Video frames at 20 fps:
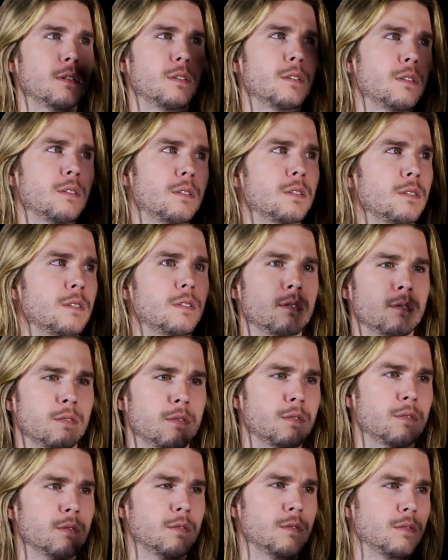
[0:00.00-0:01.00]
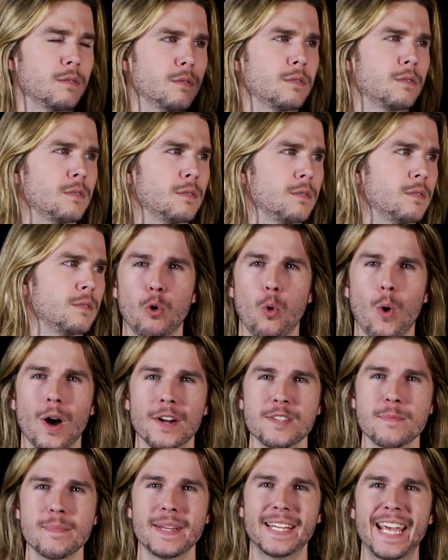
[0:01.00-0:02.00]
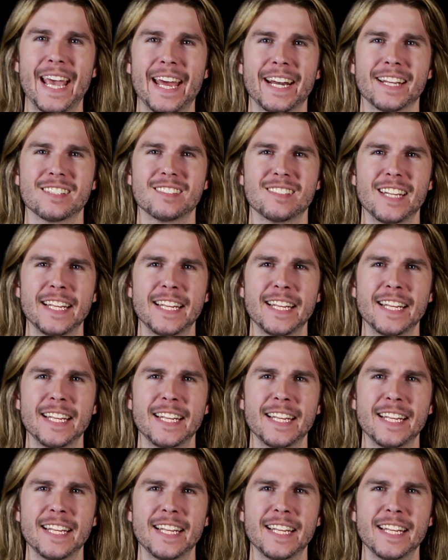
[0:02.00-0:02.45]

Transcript: worlds interpretation of quantum mechanics,